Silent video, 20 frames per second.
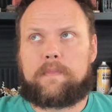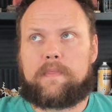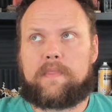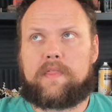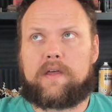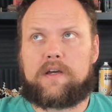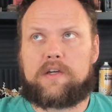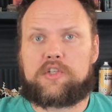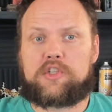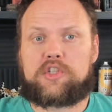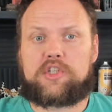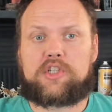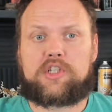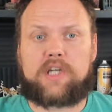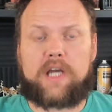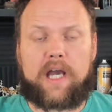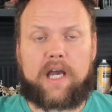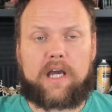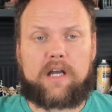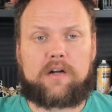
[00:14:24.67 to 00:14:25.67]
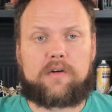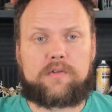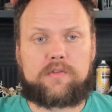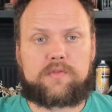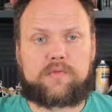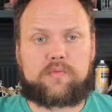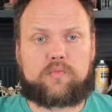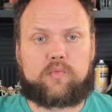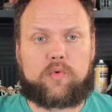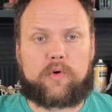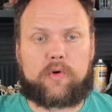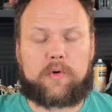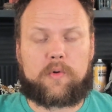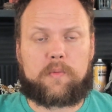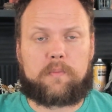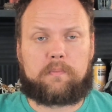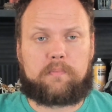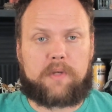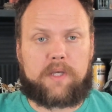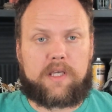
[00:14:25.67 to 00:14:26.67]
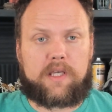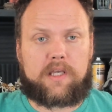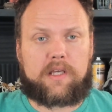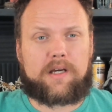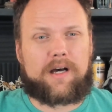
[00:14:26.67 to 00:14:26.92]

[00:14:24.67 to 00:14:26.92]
The shadows will be